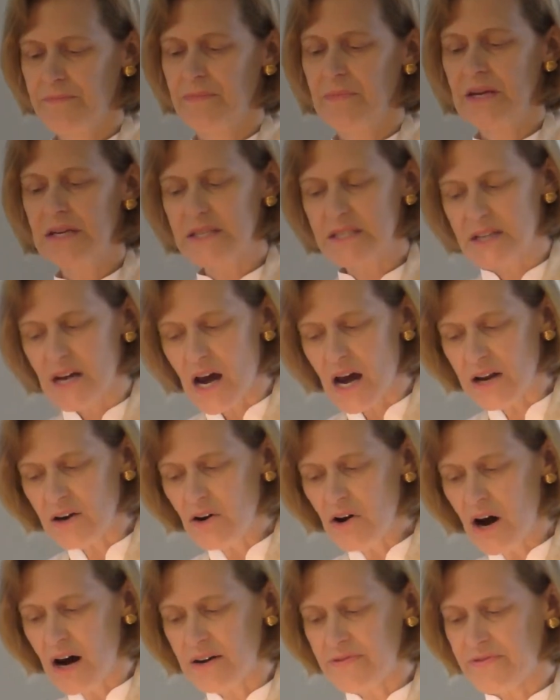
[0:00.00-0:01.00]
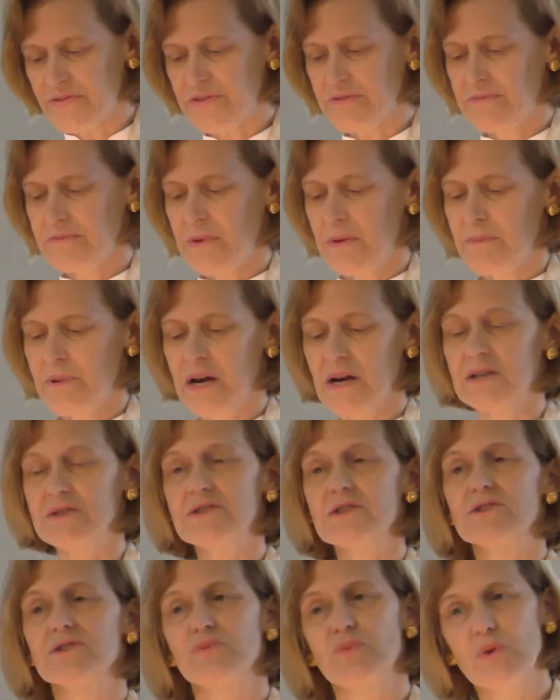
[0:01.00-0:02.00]
it's cut off because
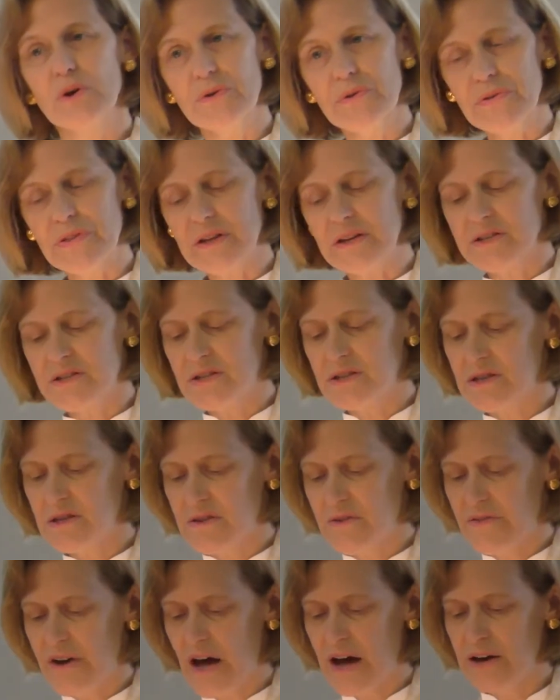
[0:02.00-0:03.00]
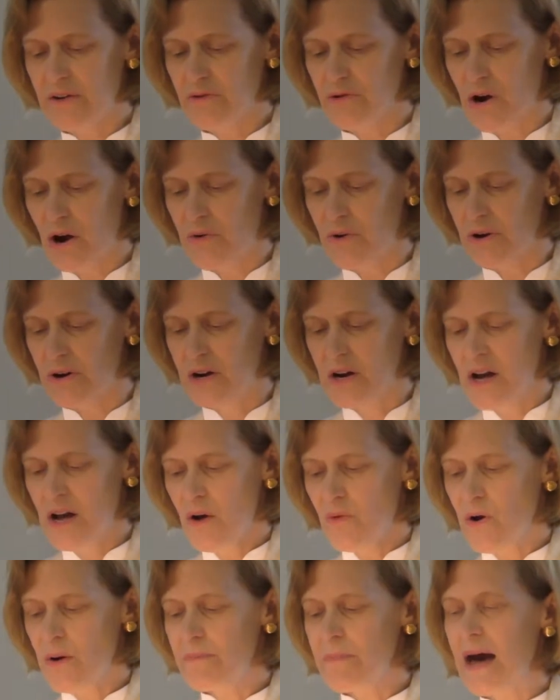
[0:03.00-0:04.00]
it's worthless to the vine grower.
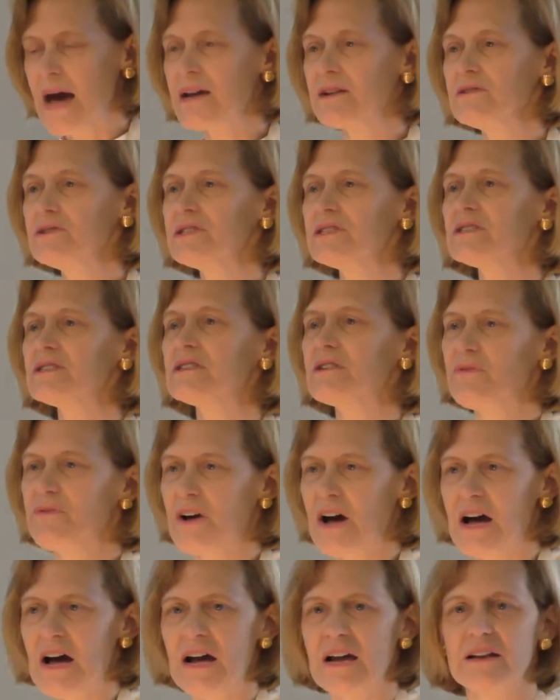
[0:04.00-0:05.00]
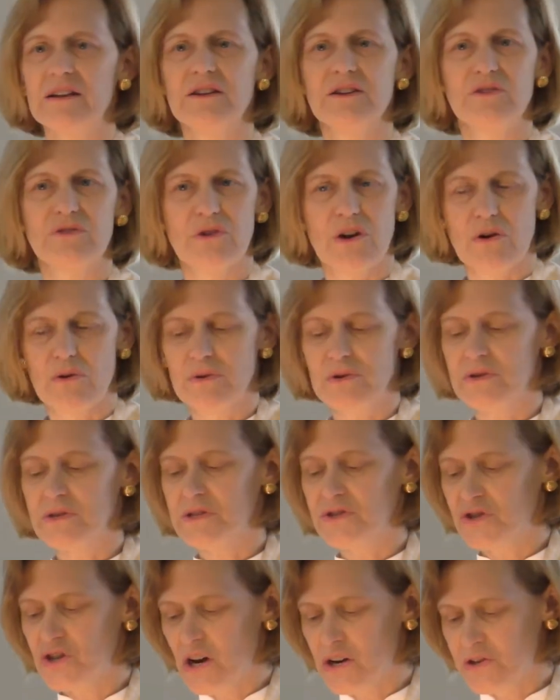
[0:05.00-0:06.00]
What matters is the vine
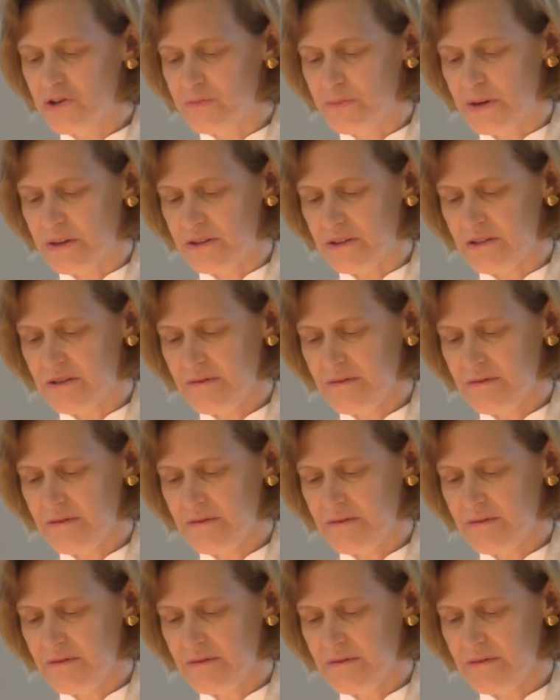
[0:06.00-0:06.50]
grower's judgment.